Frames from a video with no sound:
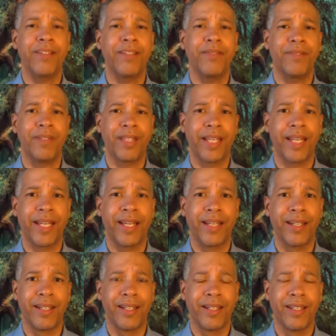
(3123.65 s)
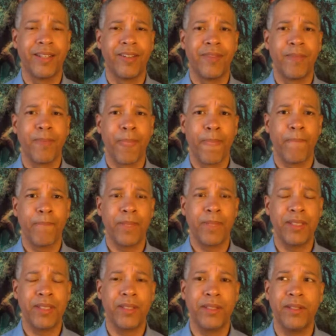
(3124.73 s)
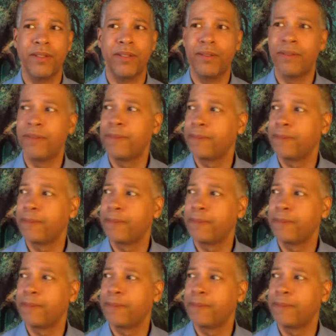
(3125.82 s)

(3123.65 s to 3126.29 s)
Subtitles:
for that. And so